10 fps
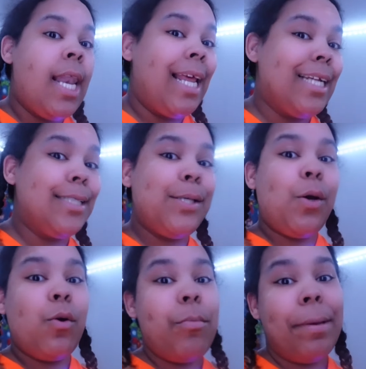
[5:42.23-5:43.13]
let's
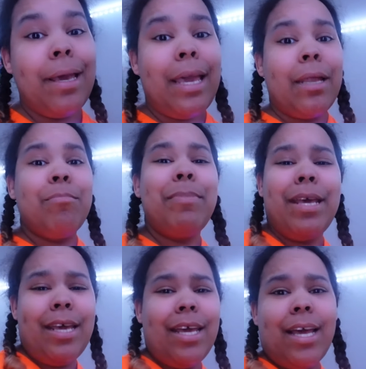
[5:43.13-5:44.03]
hope it can
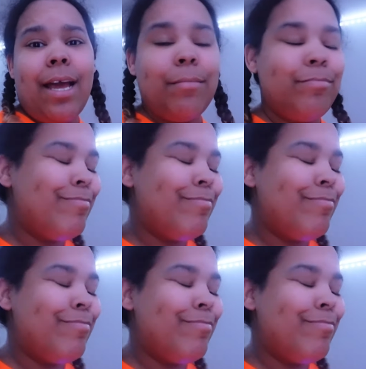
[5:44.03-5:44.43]
pick up.